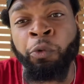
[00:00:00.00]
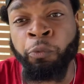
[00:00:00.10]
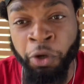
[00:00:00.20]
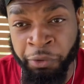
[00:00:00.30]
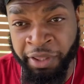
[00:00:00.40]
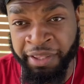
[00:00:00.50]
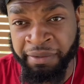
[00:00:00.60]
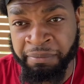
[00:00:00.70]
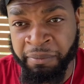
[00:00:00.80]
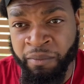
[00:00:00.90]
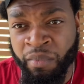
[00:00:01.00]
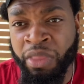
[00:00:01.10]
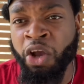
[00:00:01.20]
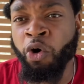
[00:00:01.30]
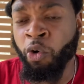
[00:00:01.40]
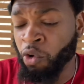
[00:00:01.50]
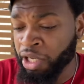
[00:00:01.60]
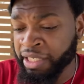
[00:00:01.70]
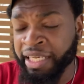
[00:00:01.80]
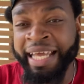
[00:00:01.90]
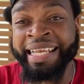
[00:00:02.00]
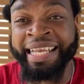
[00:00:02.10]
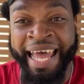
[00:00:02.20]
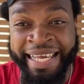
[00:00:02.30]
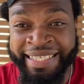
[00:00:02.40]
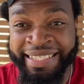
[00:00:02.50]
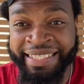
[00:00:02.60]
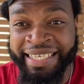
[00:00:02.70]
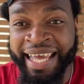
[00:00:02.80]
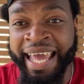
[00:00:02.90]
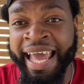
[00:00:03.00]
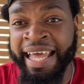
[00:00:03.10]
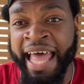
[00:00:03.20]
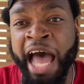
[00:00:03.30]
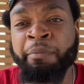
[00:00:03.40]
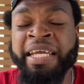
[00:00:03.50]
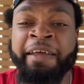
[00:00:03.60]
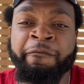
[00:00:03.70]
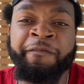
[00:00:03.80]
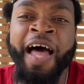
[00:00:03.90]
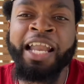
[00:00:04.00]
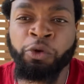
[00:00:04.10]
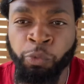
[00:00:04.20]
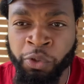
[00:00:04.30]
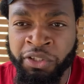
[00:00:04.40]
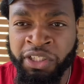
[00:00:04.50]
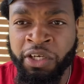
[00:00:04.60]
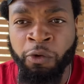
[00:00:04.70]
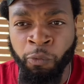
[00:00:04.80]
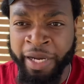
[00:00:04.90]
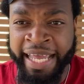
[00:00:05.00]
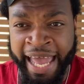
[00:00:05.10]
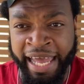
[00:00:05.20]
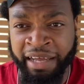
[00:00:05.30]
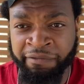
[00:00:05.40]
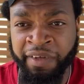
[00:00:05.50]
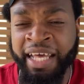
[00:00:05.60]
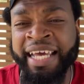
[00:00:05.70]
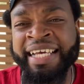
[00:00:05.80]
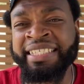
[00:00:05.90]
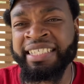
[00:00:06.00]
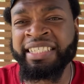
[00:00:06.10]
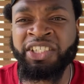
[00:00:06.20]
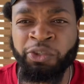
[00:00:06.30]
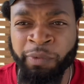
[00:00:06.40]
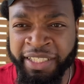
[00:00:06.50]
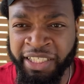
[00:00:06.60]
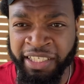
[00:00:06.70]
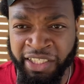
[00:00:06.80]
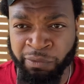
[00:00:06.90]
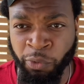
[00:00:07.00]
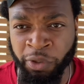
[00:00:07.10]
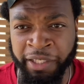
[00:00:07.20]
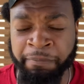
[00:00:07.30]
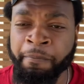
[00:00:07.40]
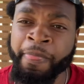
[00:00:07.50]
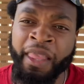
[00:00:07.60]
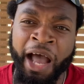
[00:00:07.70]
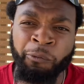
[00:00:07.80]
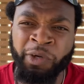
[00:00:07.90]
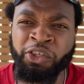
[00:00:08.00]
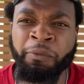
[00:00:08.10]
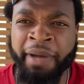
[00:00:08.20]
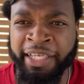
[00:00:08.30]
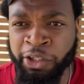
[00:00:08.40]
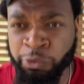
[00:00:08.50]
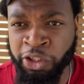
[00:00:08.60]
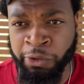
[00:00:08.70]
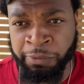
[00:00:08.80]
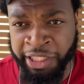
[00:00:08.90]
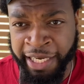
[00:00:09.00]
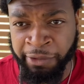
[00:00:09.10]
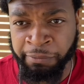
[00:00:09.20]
worth on likes and how many followers we have. It's a situation this morning. I went on my YouTube channel